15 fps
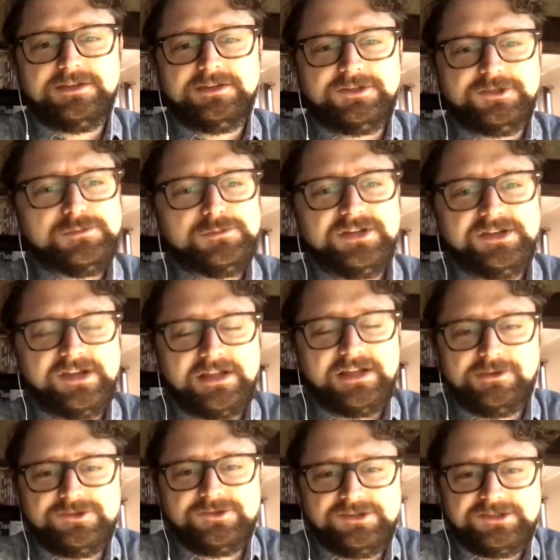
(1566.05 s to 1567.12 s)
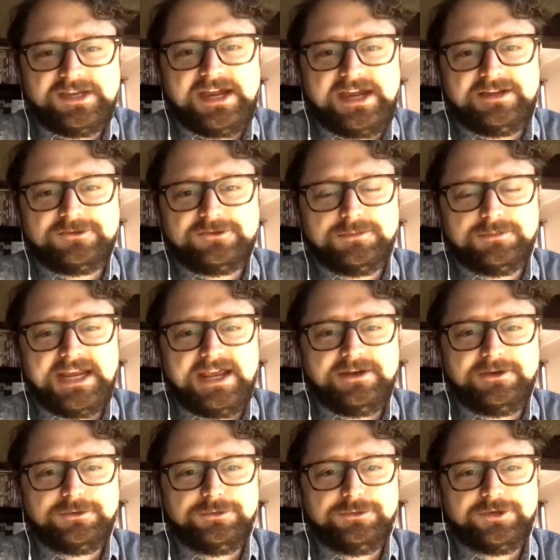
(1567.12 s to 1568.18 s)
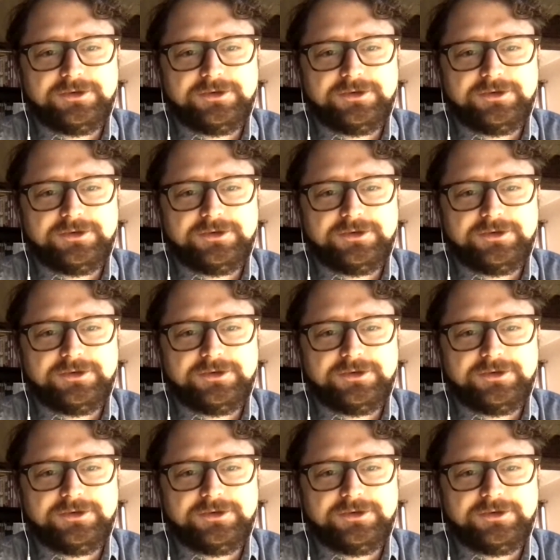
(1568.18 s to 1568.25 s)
to this human intelligence task or mechanical